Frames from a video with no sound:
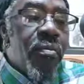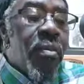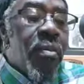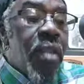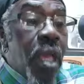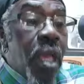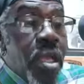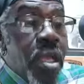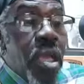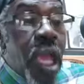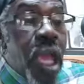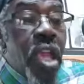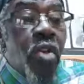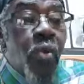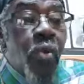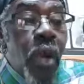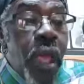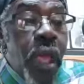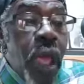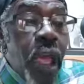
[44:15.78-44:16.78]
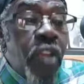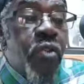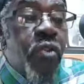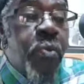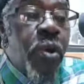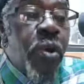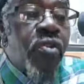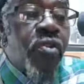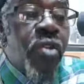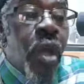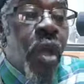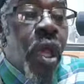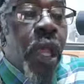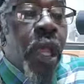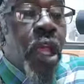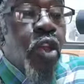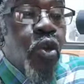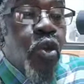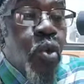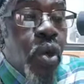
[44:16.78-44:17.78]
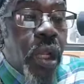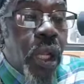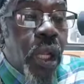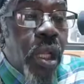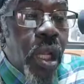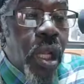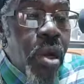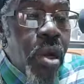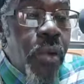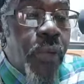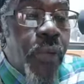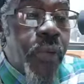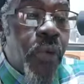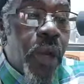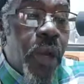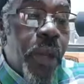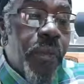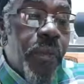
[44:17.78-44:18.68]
Engage with experts you can learn from.